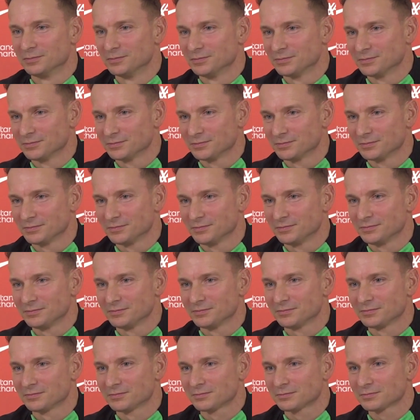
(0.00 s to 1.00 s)
I suppose it just,
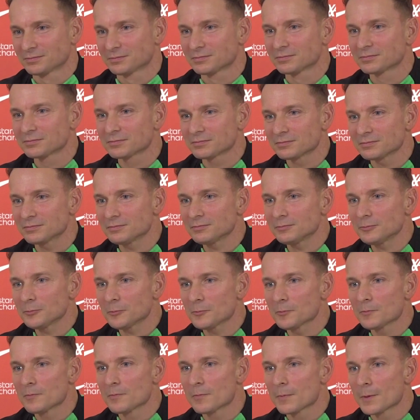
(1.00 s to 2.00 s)
it, it, just
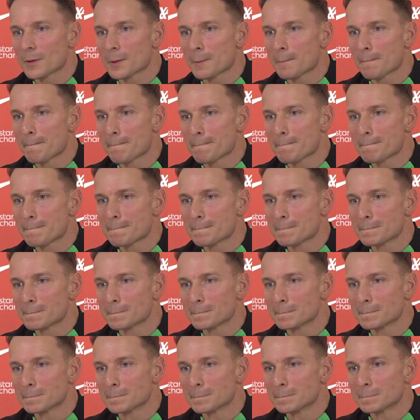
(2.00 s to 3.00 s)
feels as though there's goals
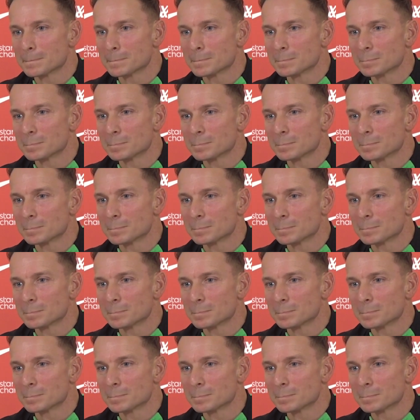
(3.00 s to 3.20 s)
everywhere.